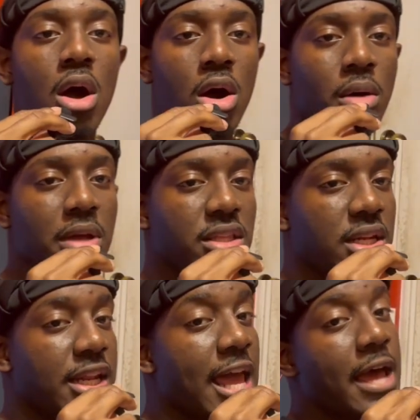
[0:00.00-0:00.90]
Other
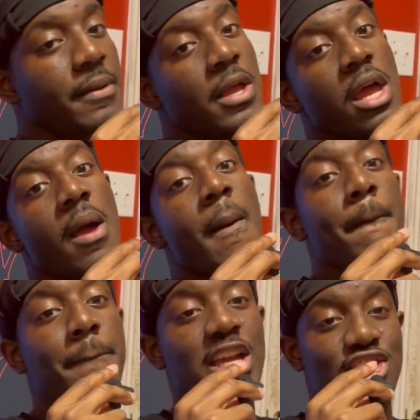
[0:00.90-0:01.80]
than that,
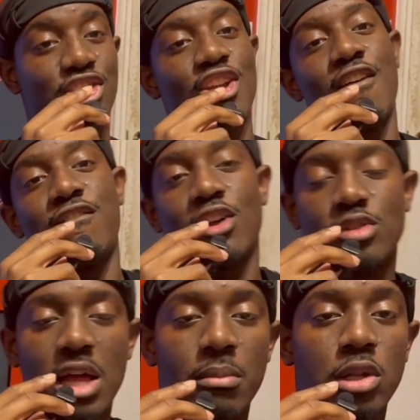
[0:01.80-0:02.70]
make sure y'all
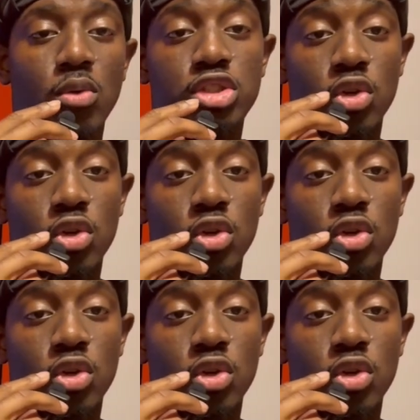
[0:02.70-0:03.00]
follow down below.